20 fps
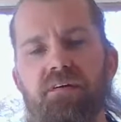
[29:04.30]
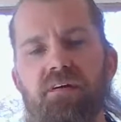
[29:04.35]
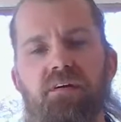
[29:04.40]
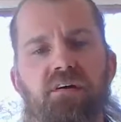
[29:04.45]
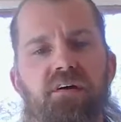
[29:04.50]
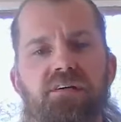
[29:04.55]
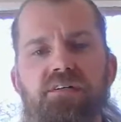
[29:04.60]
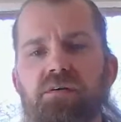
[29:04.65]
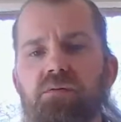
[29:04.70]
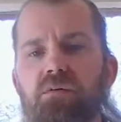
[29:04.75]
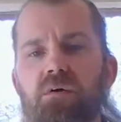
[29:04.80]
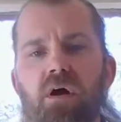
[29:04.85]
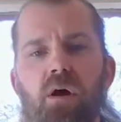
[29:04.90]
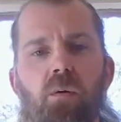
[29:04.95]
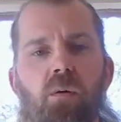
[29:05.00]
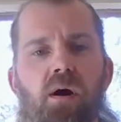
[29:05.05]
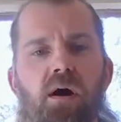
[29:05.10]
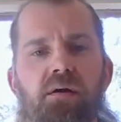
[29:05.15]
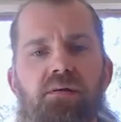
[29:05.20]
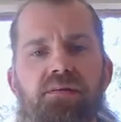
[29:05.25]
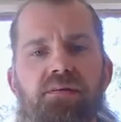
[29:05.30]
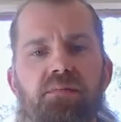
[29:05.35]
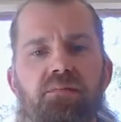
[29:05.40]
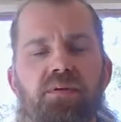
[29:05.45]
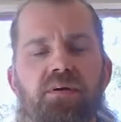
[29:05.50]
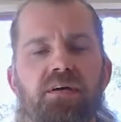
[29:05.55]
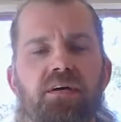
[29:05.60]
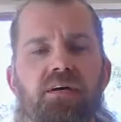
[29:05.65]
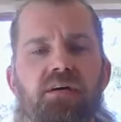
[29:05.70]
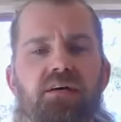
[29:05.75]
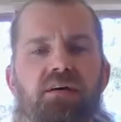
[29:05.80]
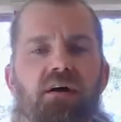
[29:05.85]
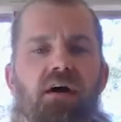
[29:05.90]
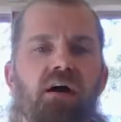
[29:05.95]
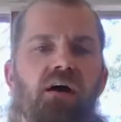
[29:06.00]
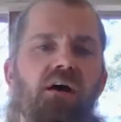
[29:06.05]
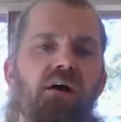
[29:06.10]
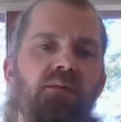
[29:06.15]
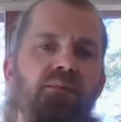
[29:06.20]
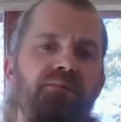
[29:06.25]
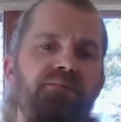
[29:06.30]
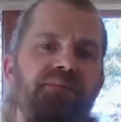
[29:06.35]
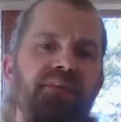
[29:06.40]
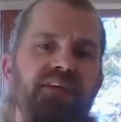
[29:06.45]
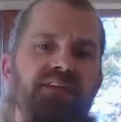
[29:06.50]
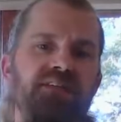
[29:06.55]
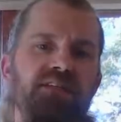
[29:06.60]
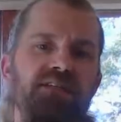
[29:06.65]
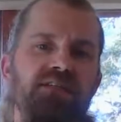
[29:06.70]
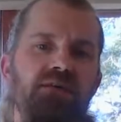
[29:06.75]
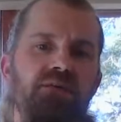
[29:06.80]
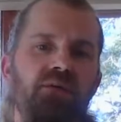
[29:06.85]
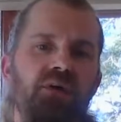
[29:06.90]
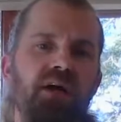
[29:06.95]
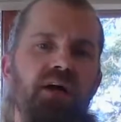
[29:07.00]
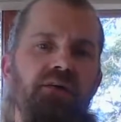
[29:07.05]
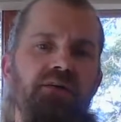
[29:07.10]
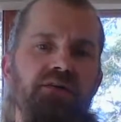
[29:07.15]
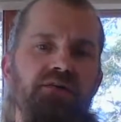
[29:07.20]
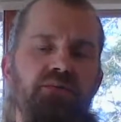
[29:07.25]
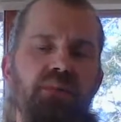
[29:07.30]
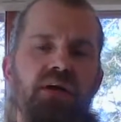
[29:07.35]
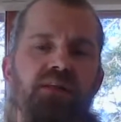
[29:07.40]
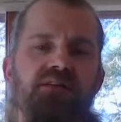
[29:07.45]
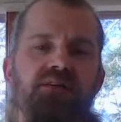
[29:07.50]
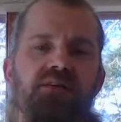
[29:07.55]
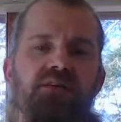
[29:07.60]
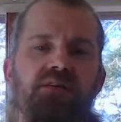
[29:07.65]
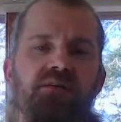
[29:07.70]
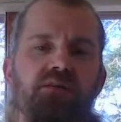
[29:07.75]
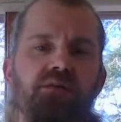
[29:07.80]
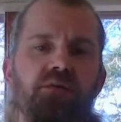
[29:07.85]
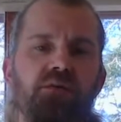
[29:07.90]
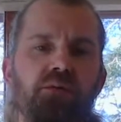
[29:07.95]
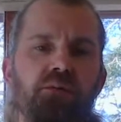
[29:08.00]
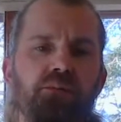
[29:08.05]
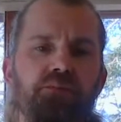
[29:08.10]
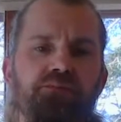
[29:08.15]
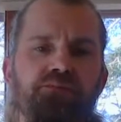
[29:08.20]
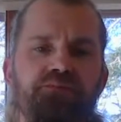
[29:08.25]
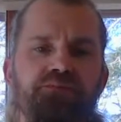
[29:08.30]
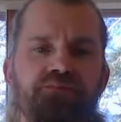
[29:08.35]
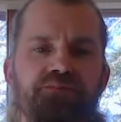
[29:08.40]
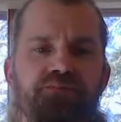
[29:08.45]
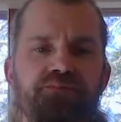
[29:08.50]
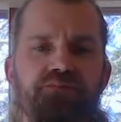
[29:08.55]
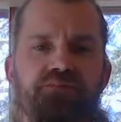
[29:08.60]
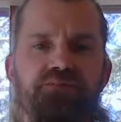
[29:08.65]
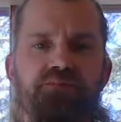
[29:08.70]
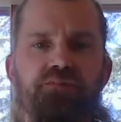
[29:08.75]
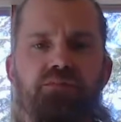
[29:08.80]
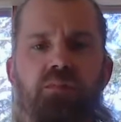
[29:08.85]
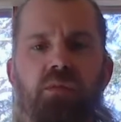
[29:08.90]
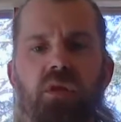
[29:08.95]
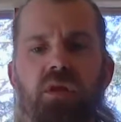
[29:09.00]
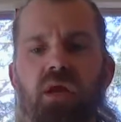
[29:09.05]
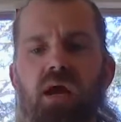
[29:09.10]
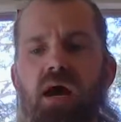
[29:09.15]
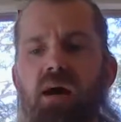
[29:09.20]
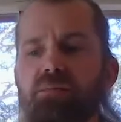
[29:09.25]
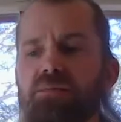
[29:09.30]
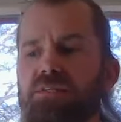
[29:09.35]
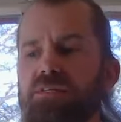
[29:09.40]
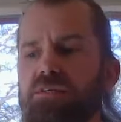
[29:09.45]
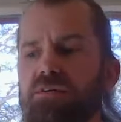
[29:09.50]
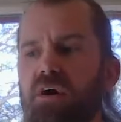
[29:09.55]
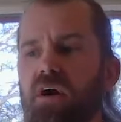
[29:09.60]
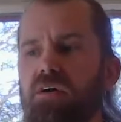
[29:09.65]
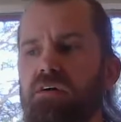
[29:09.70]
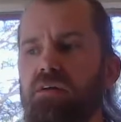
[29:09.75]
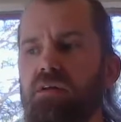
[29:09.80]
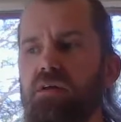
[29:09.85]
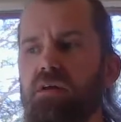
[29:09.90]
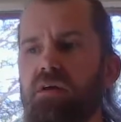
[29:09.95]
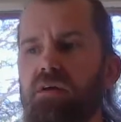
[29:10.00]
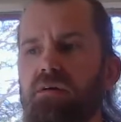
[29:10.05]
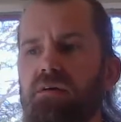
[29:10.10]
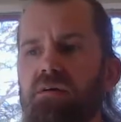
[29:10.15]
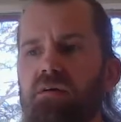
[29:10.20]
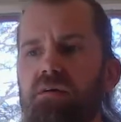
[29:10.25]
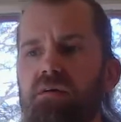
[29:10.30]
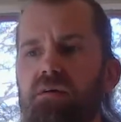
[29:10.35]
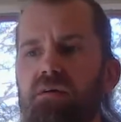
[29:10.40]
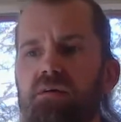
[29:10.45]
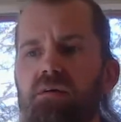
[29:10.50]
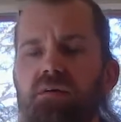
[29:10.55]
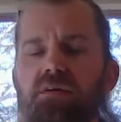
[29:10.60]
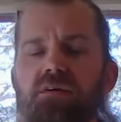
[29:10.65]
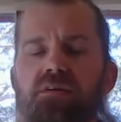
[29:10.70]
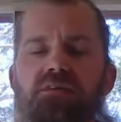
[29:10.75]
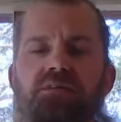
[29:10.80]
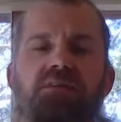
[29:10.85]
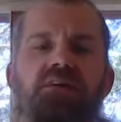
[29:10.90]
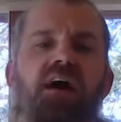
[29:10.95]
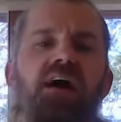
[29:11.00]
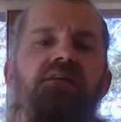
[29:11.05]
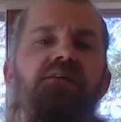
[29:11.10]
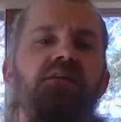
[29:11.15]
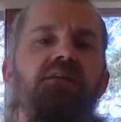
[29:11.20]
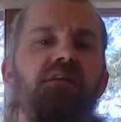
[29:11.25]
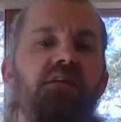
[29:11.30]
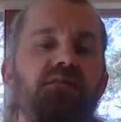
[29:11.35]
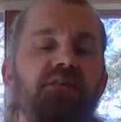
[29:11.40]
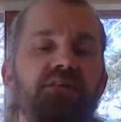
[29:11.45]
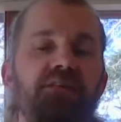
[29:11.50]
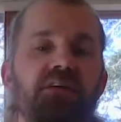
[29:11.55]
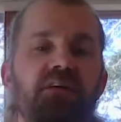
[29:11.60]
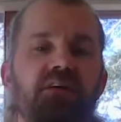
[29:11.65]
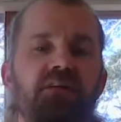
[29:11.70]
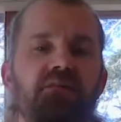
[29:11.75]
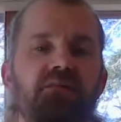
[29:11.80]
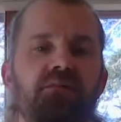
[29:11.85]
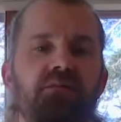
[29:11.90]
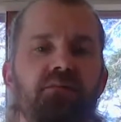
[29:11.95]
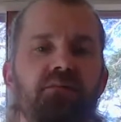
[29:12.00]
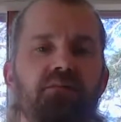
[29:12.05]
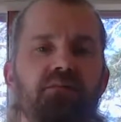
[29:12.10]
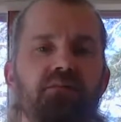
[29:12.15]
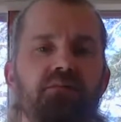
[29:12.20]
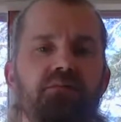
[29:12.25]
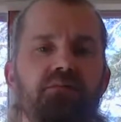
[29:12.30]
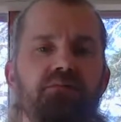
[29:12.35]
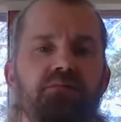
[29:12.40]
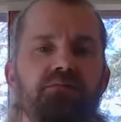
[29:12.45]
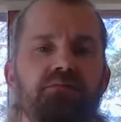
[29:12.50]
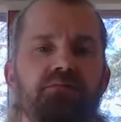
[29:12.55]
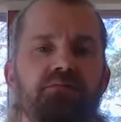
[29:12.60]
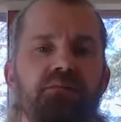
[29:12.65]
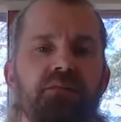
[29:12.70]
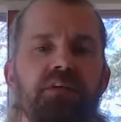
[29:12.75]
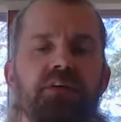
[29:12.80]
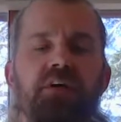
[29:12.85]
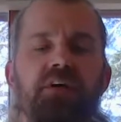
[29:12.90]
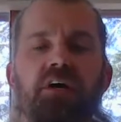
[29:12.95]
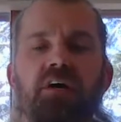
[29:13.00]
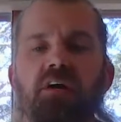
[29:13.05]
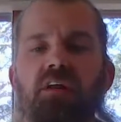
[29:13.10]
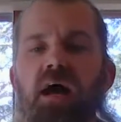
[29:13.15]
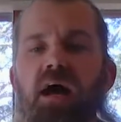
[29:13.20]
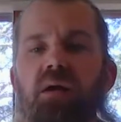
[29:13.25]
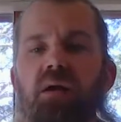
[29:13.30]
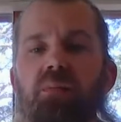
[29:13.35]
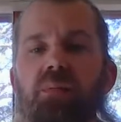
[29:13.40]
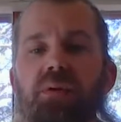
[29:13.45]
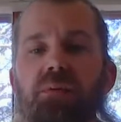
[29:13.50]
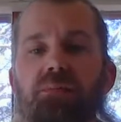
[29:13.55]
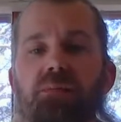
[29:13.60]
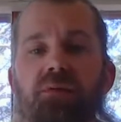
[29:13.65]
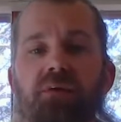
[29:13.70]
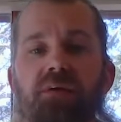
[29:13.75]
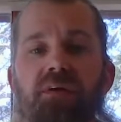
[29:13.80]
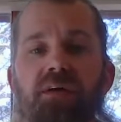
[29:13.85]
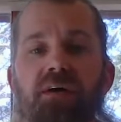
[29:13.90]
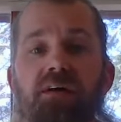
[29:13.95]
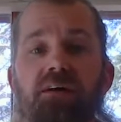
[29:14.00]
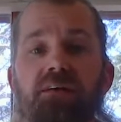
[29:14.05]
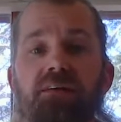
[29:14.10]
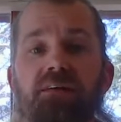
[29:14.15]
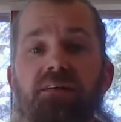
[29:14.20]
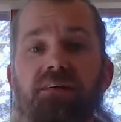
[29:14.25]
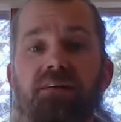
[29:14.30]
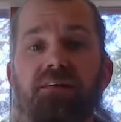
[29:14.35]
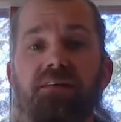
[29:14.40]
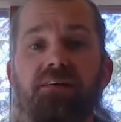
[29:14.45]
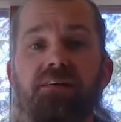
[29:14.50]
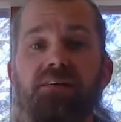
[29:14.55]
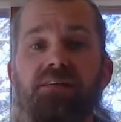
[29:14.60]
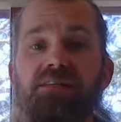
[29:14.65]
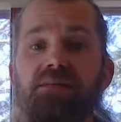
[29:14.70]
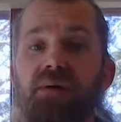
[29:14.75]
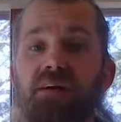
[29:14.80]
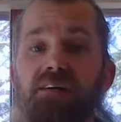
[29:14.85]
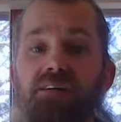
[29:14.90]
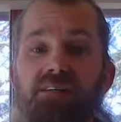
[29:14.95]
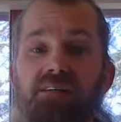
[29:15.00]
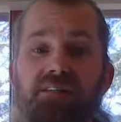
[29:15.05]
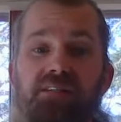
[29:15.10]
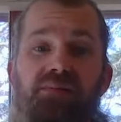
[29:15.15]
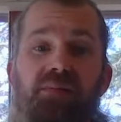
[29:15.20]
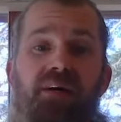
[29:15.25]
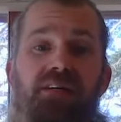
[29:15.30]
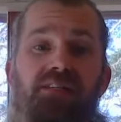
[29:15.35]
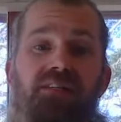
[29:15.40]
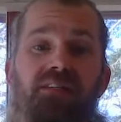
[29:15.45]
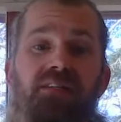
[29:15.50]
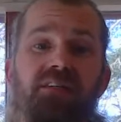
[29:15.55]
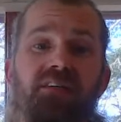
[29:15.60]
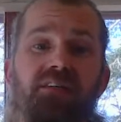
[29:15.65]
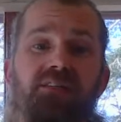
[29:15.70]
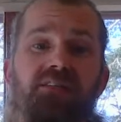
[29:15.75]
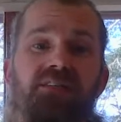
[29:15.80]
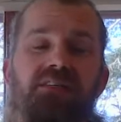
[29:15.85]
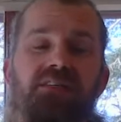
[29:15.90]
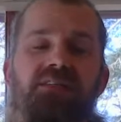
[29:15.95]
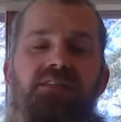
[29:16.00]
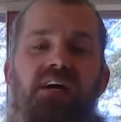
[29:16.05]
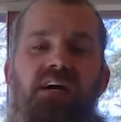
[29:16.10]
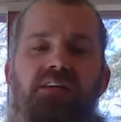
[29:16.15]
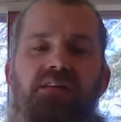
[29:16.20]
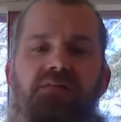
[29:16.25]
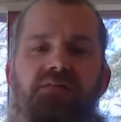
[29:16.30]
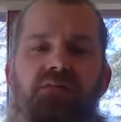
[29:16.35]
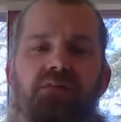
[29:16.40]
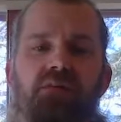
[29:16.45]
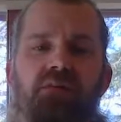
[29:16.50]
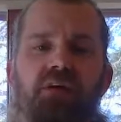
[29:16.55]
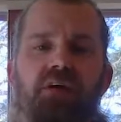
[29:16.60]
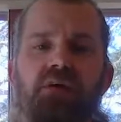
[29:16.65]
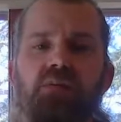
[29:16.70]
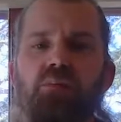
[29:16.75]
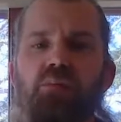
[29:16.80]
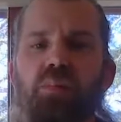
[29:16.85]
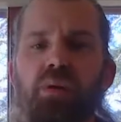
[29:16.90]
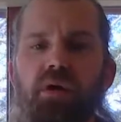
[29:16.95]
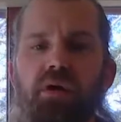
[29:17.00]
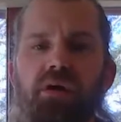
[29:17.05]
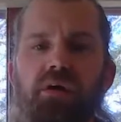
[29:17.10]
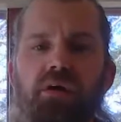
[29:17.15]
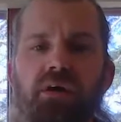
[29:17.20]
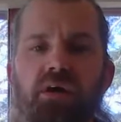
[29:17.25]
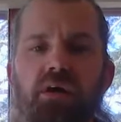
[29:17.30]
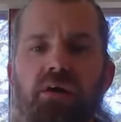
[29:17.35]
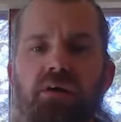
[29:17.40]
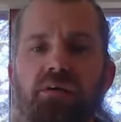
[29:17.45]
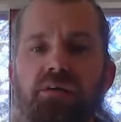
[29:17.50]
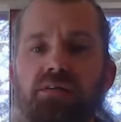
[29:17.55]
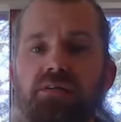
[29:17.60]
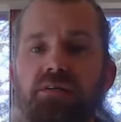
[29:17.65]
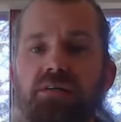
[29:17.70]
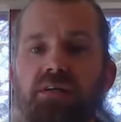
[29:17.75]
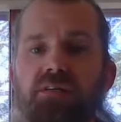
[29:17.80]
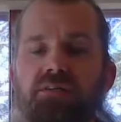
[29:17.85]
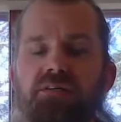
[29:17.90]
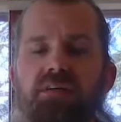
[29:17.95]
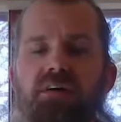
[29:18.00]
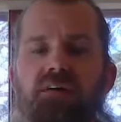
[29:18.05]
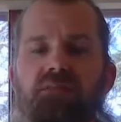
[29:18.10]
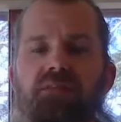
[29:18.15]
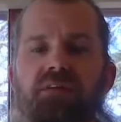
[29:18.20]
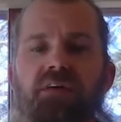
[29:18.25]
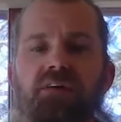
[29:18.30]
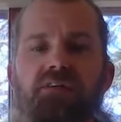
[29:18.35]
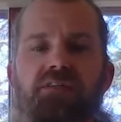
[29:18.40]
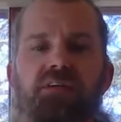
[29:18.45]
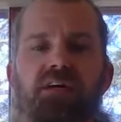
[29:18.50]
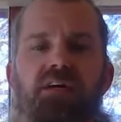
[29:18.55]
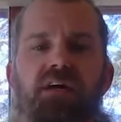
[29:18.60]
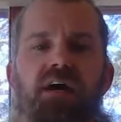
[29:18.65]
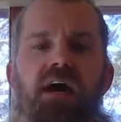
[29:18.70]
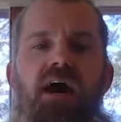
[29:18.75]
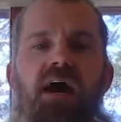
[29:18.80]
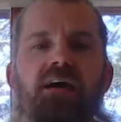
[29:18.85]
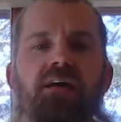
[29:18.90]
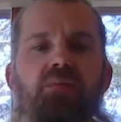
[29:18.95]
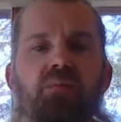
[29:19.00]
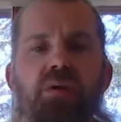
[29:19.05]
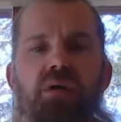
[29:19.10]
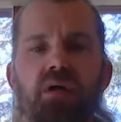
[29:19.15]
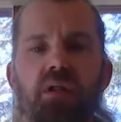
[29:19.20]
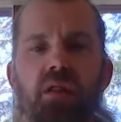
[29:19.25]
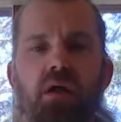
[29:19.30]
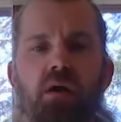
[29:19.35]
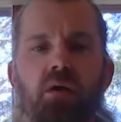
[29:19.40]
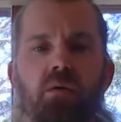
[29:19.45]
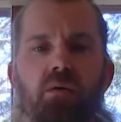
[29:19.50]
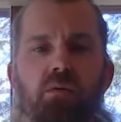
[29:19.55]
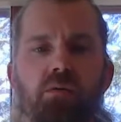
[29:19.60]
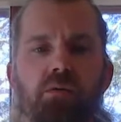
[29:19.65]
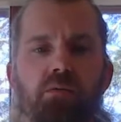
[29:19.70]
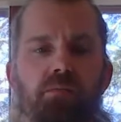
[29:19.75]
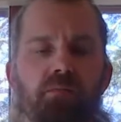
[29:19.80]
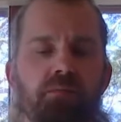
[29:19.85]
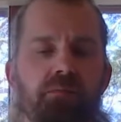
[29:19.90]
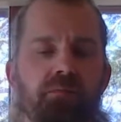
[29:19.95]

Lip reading: isn't where I want it to be. Oh, this isn't what I was meant to do. I'm struggling. So you have to love yourself. You'll hear a lot of people that, especially successful, like billionaires and stuff, they'll say, I had to be alone